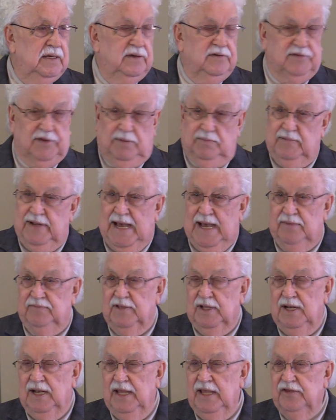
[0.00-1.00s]
Sometimes
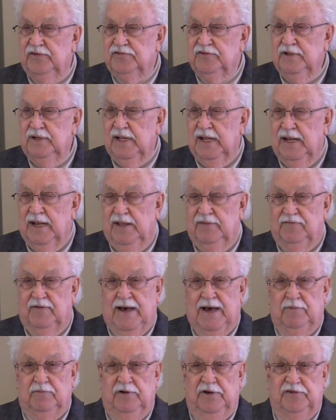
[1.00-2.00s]
they listen, and if
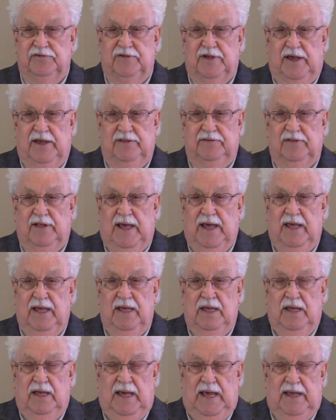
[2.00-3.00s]
I was, I,
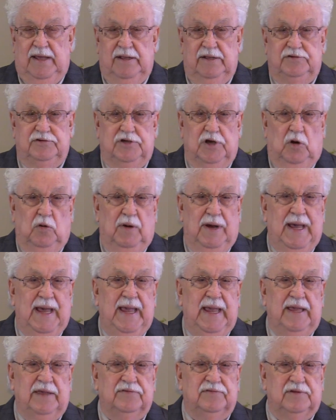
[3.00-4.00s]
uh, uh, show of
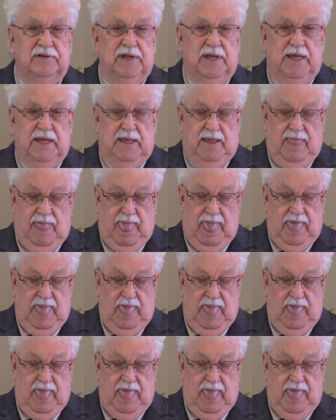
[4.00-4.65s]
hands today,